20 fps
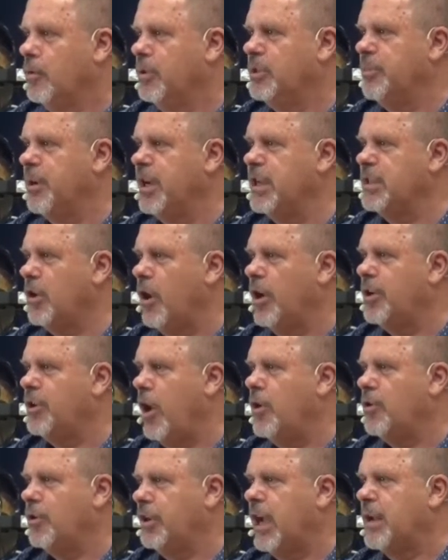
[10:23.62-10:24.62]
which means I
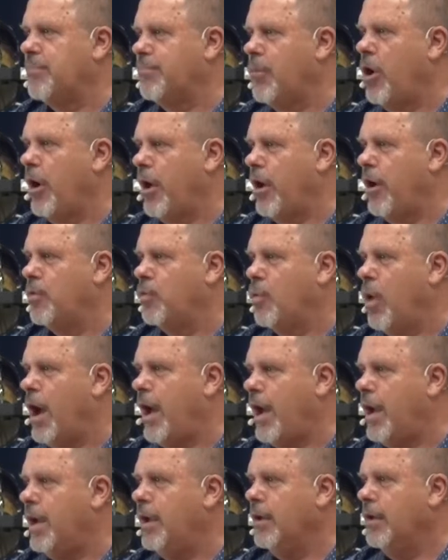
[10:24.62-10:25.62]
don't get my own
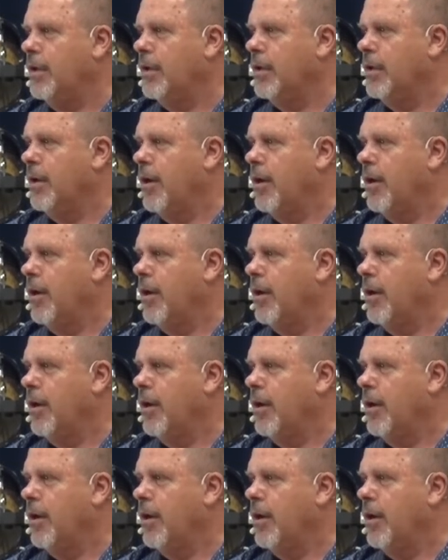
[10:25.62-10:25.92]
way.